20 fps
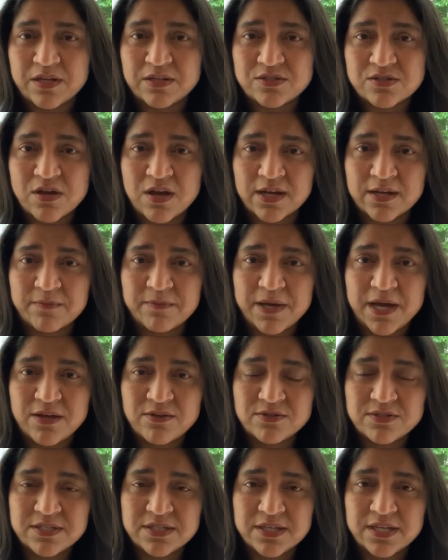talk
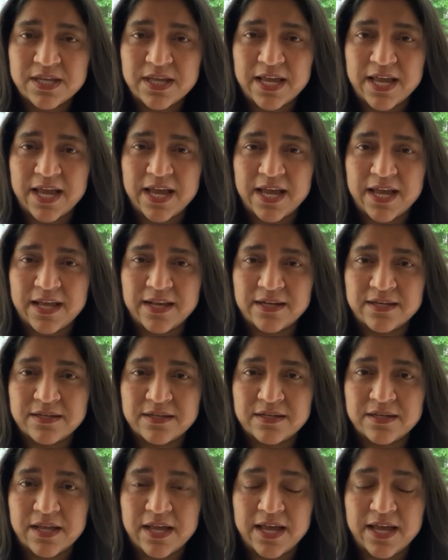about
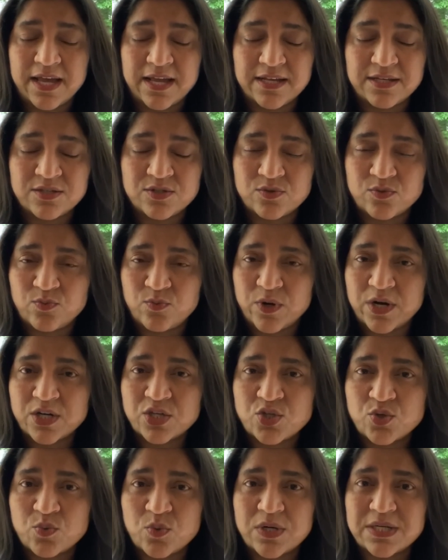and work
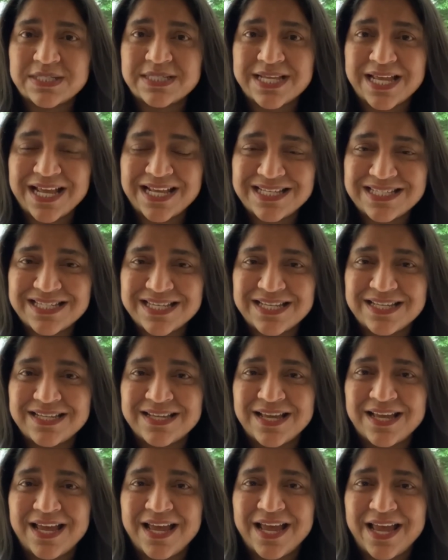towards ending
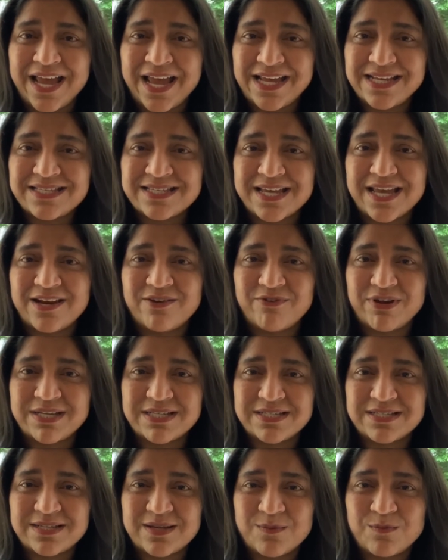hate and
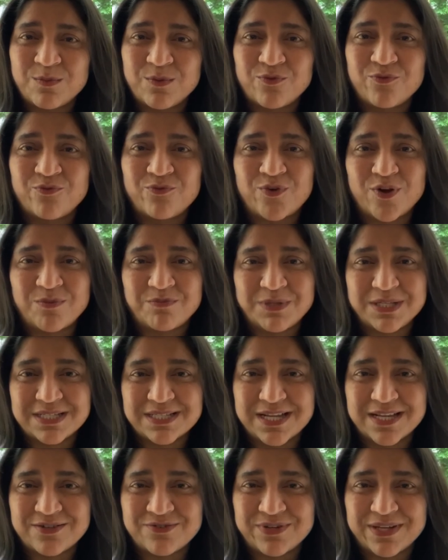racism from this
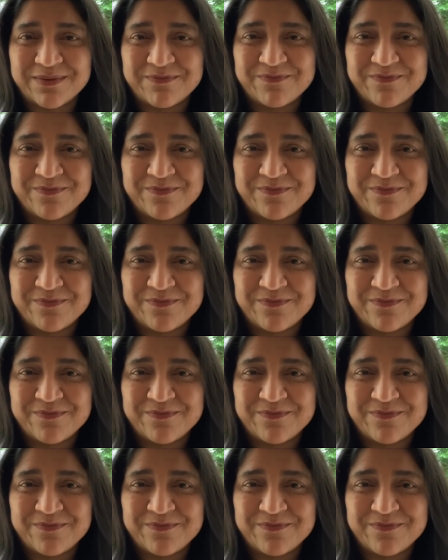country.